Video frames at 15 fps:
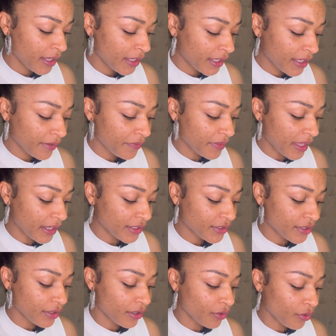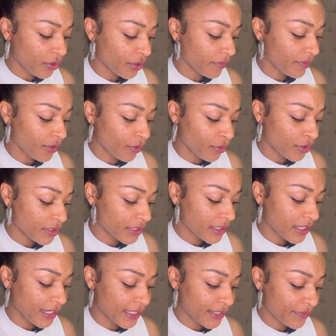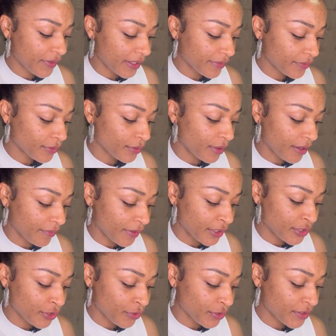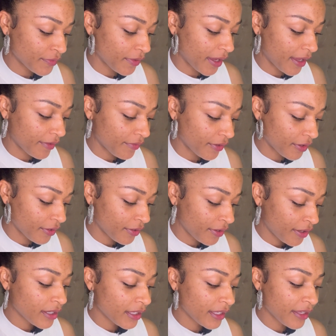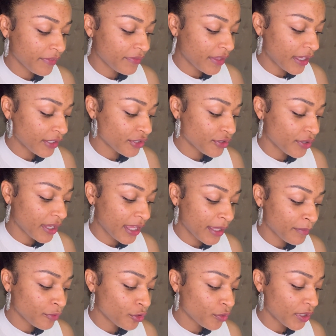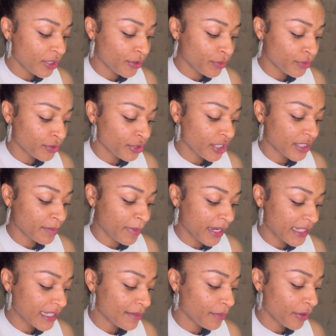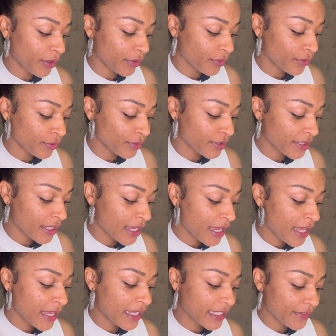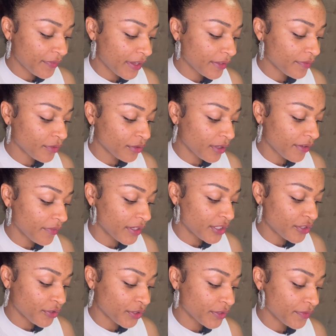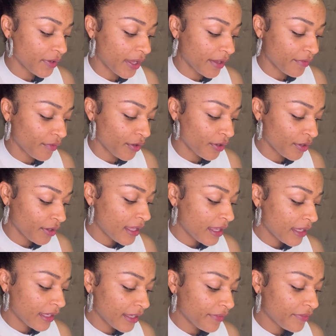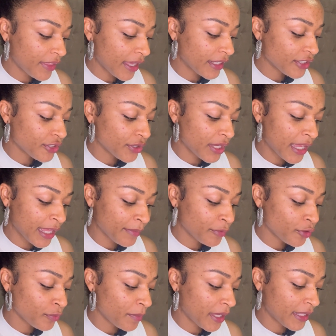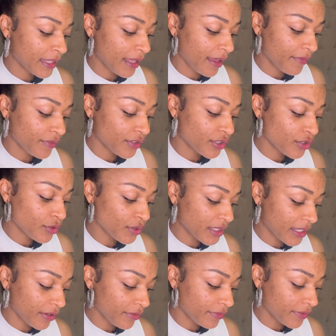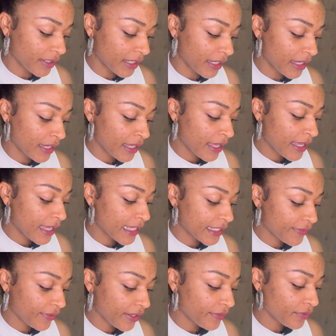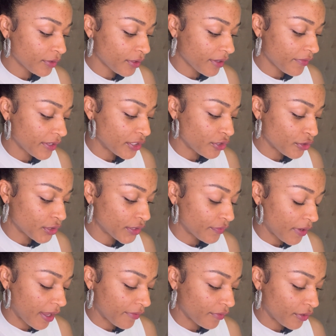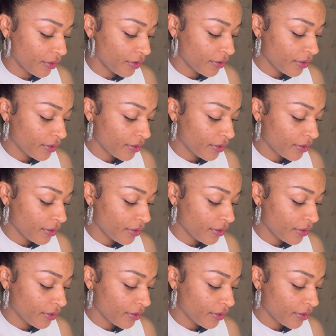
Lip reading: Give thanks to the Lord of lords. His faithful love endures forever. Give thanks to him who alone does mighty miracles. His faithful love endures forever. Give thanks to him who made the heavens so skillfully. His faithful love endures forever.